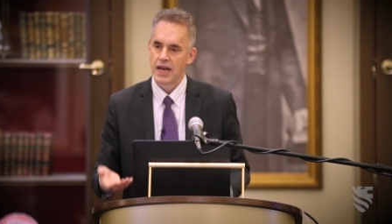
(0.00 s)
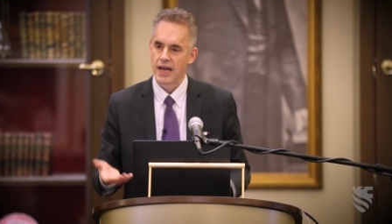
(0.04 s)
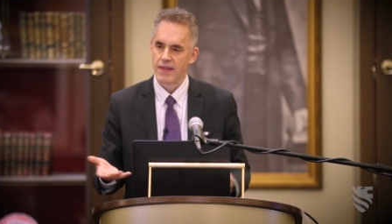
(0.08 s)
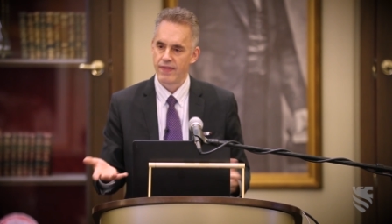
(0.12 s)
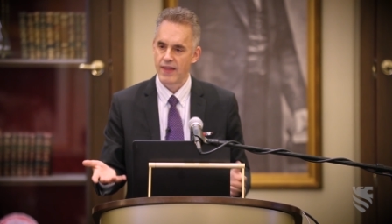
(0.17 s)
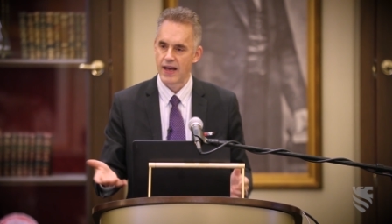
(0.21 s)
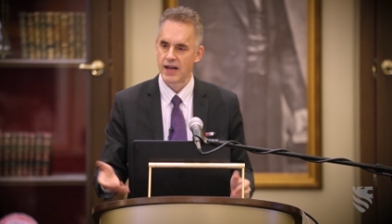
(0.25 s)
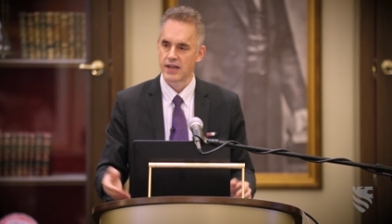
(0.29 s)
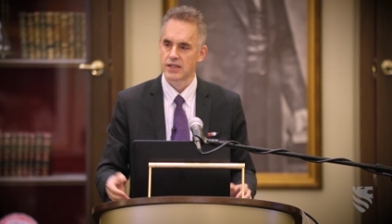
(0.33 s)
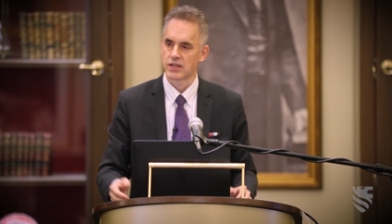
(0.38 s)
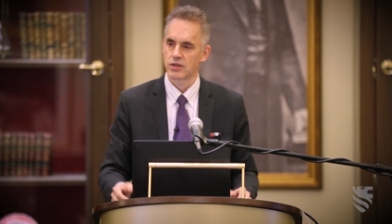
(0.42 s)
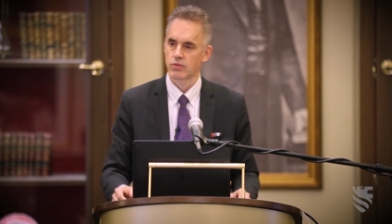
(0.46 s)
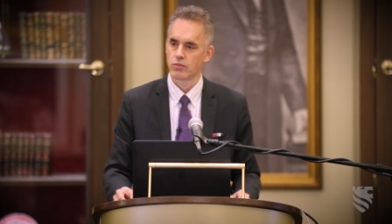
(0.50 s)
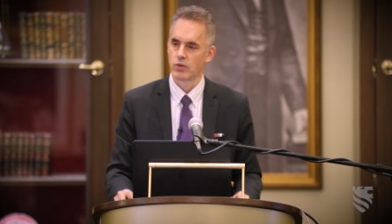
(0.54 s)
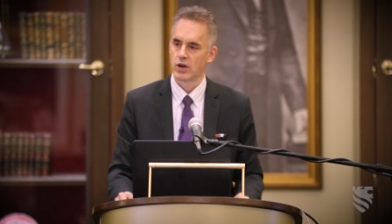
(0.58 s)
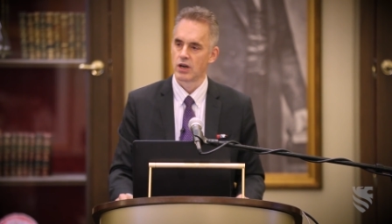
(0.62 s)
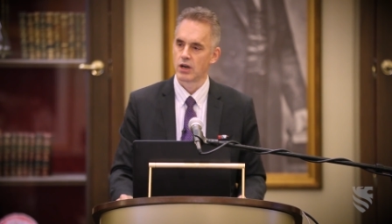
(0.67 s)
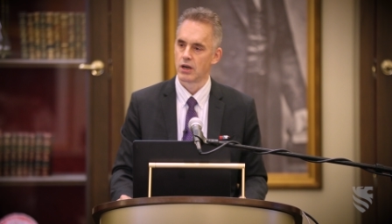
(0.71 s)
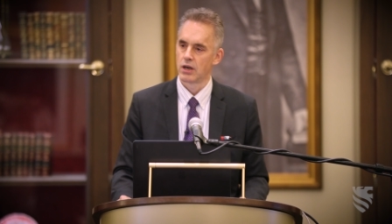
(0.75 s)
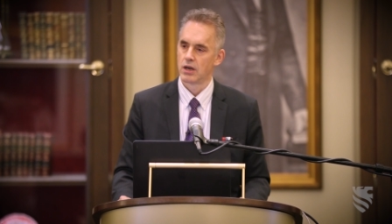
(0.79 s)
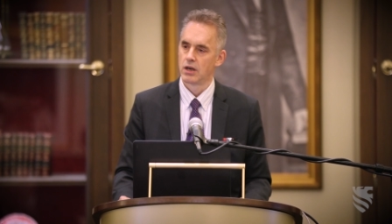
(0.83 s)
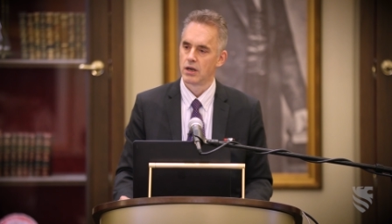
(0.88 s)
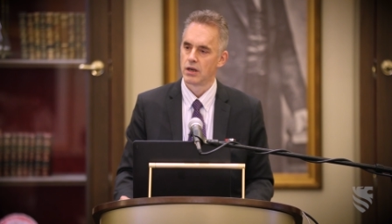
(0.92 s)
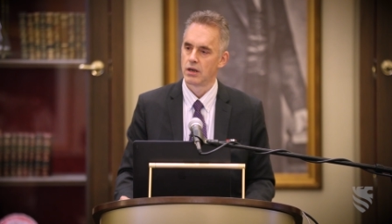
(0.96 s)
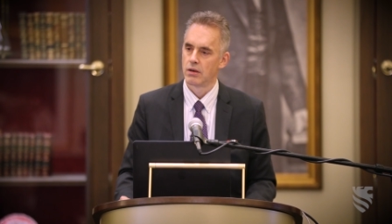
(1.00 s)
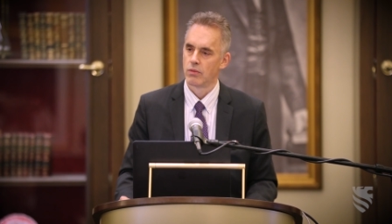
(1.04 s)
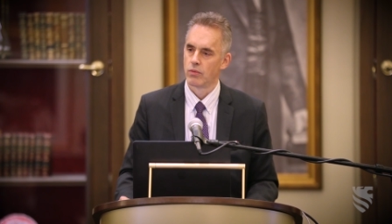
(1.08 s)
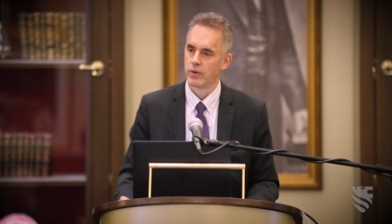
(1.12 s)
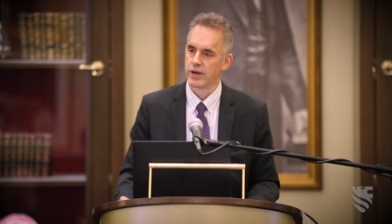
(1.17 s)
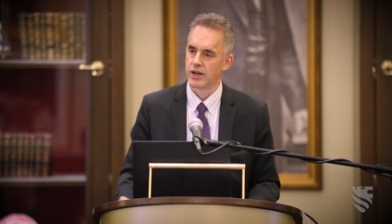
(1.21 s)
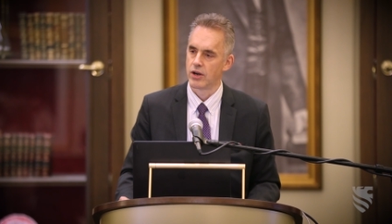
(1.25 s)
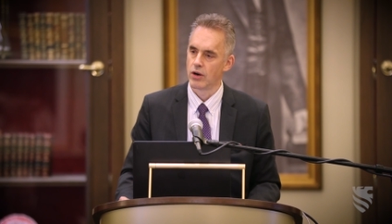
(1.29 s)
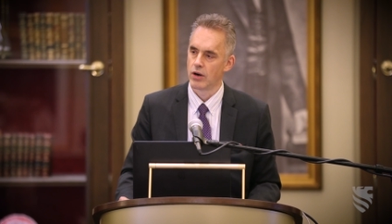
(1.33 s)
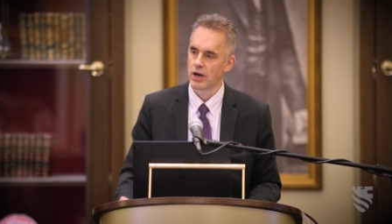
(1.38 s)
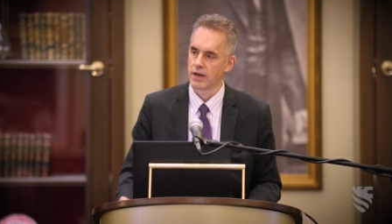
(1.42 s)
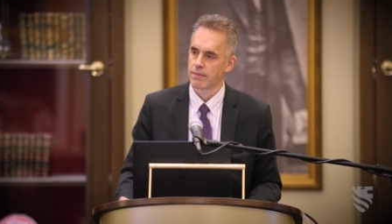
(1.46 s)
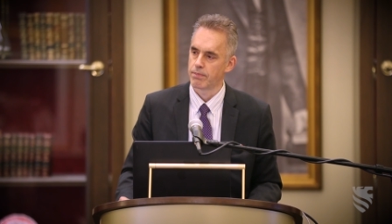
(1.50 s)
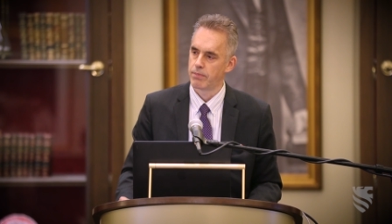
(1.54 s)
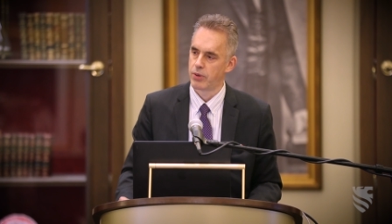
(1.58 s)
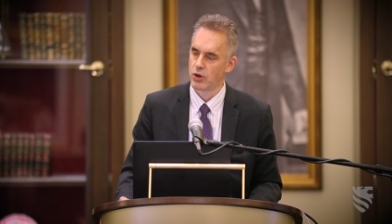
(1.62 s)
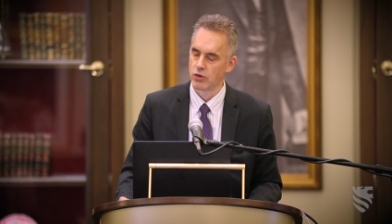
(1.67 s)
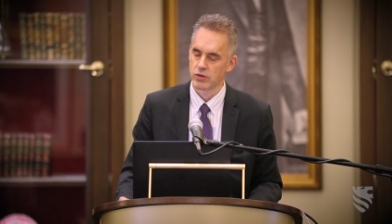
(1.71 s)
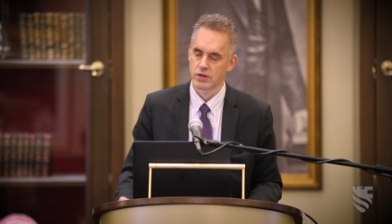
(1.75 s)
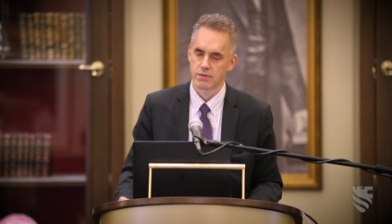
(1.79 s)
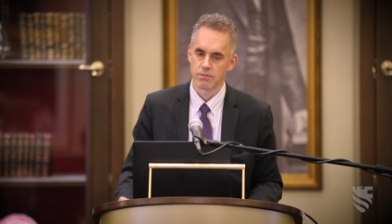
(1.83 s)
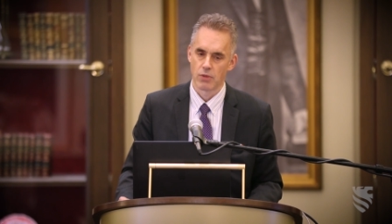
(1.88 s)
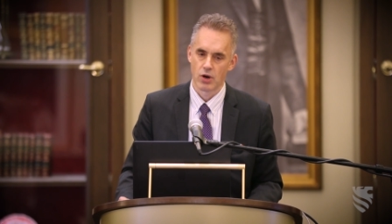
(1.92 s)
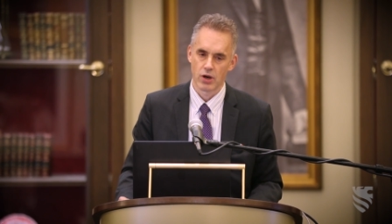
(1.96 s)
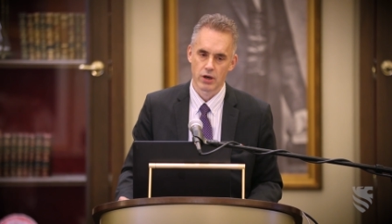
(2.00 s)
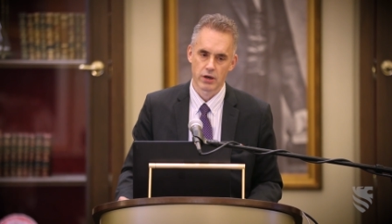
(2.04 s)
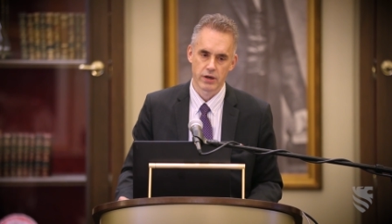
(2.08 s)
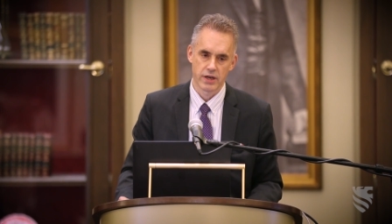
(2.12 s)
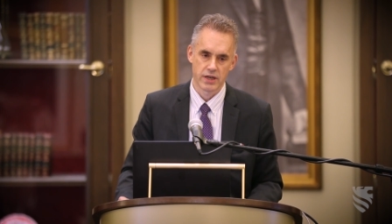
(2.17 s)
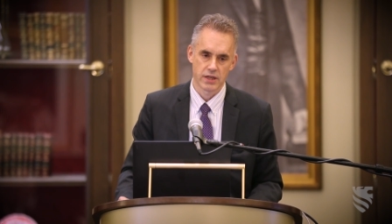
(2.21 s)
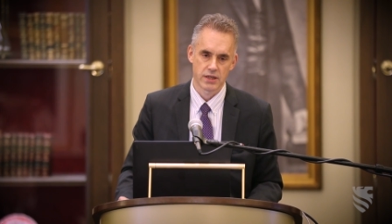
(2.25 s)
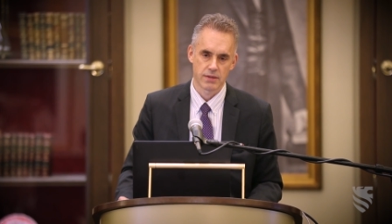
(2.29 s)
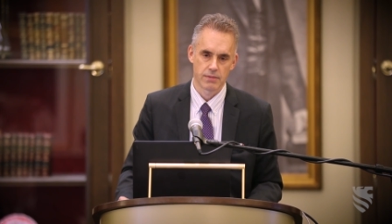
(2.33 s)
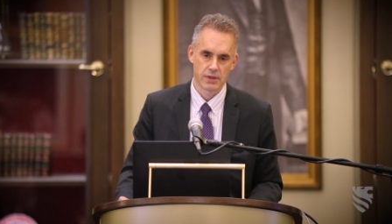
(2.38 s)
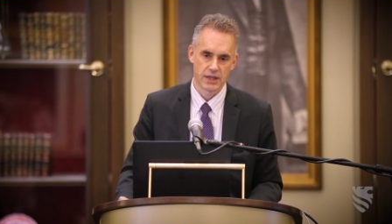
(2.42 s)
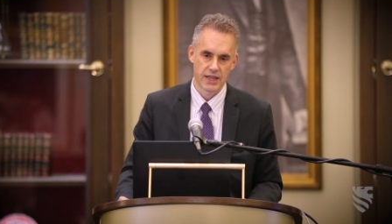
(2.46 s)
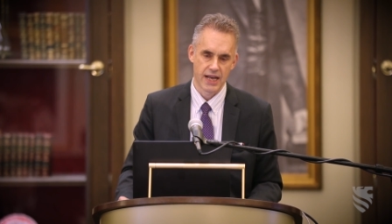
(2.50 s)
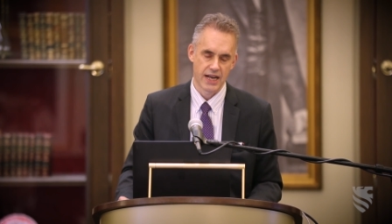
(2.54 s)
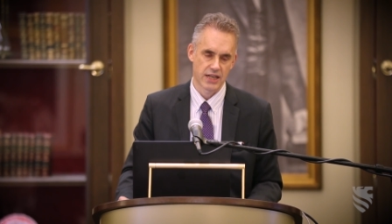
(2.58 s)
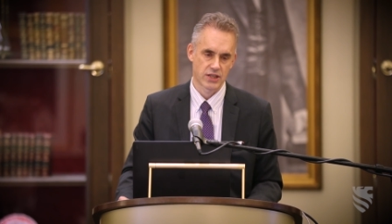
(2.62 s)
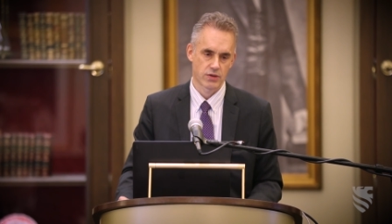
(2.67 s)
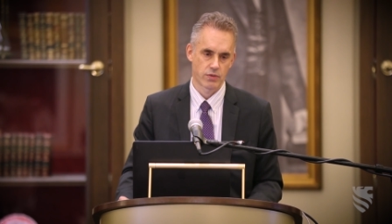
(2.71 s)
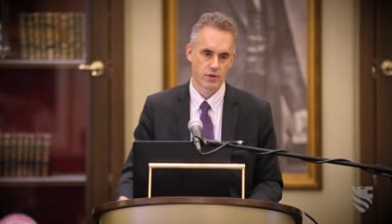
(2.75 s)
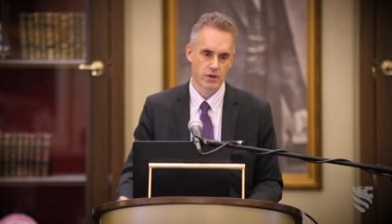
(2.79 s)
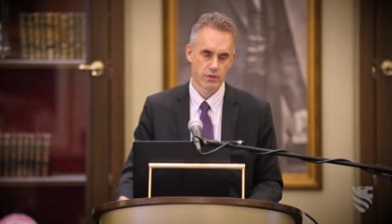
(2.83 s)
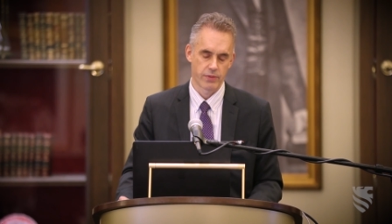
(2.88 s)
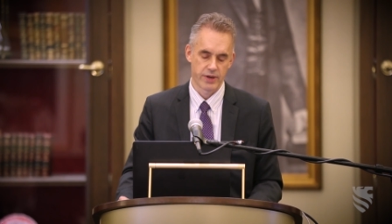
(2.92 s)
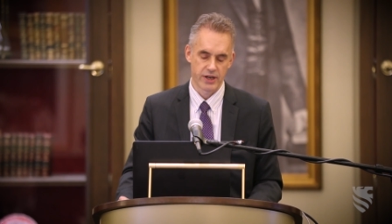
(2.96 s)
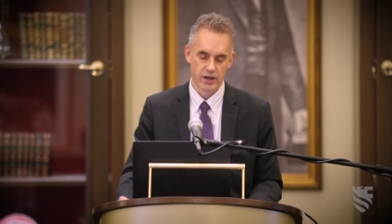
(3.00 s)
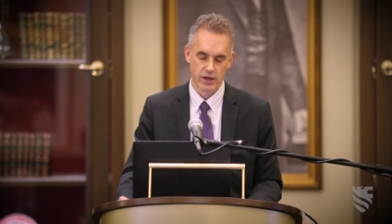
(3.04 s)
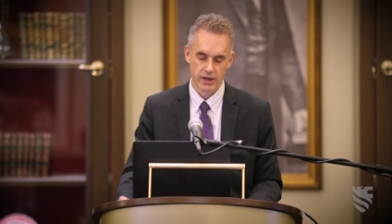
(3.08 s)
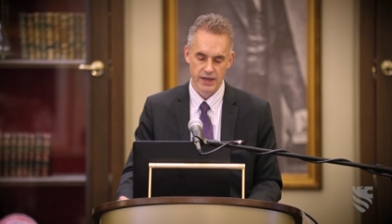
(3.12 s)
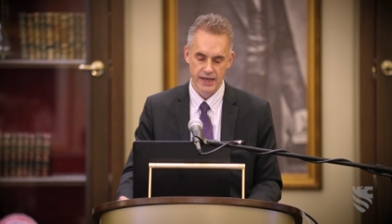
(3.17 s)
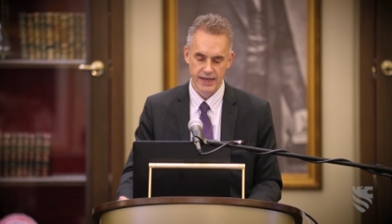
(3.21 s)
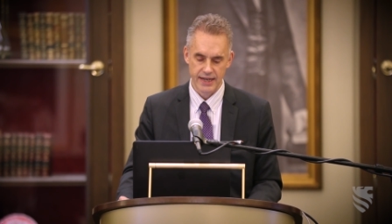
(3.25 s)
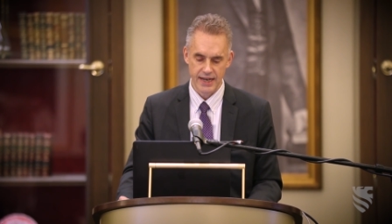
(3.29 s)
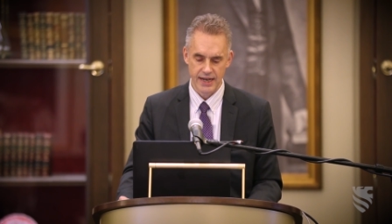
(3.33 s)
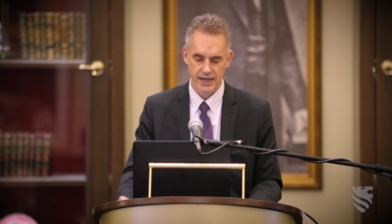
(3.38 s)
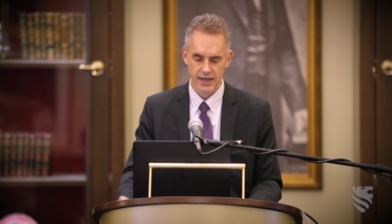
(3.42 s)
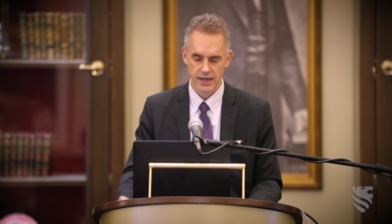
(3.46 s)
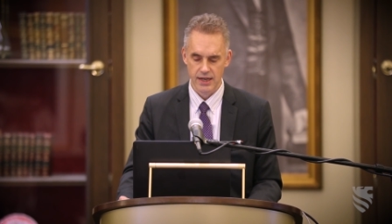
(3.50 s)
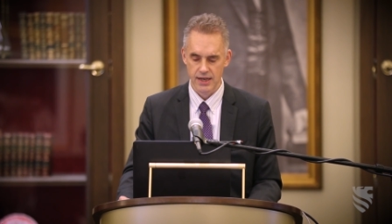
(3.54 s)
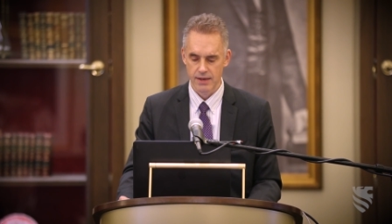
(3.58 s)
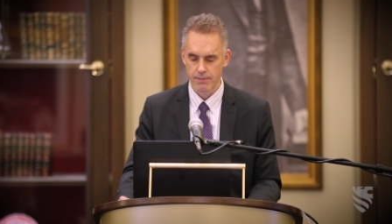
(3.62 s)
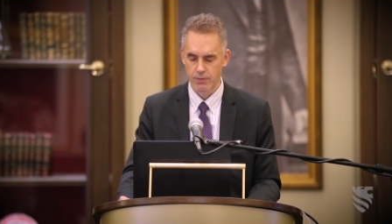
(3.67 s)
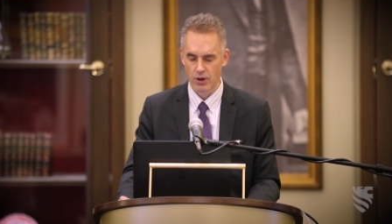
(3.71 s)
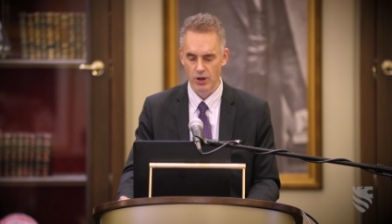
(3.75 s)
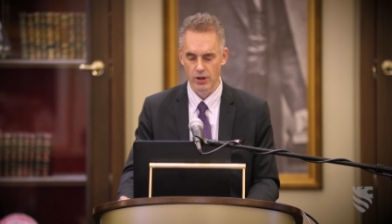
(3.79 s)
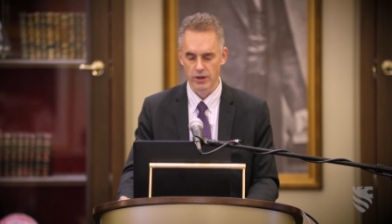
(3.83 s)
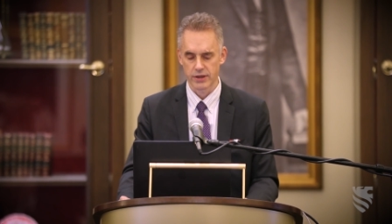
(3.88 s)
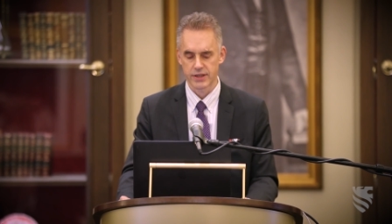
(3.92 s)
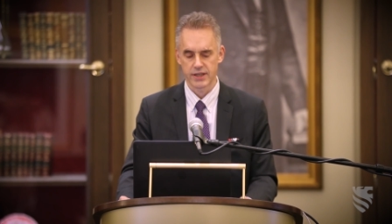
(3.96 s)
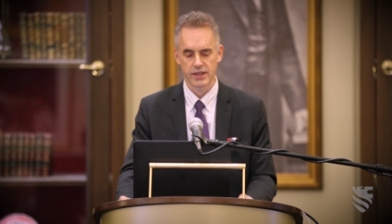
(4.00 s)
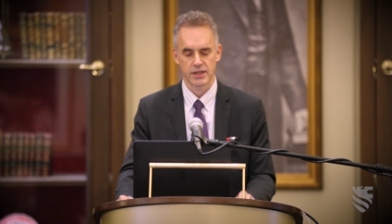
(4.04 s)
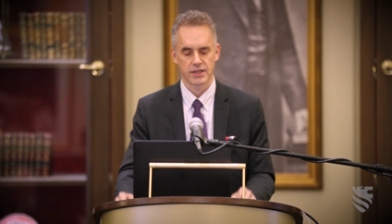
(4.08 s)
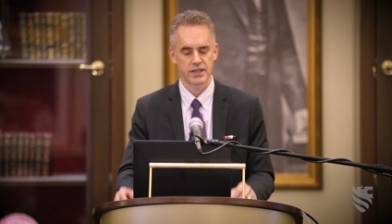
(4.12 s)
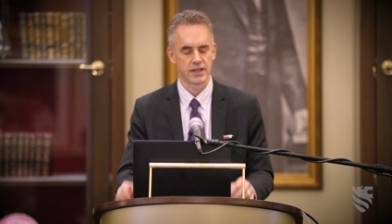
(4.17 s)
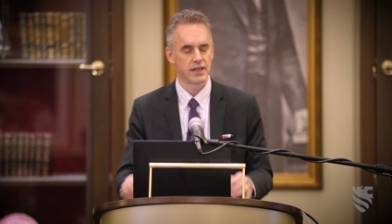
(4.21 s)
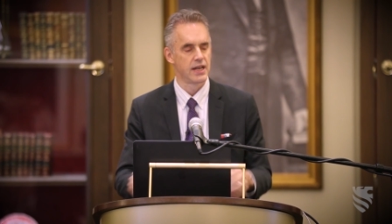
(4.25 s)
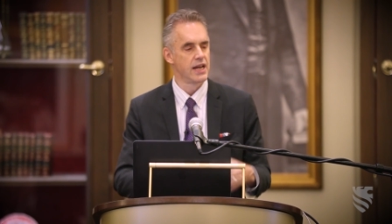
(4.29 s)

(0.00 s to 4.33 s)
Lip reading: And that's where we got postmodernism, and that's where we got identity politics.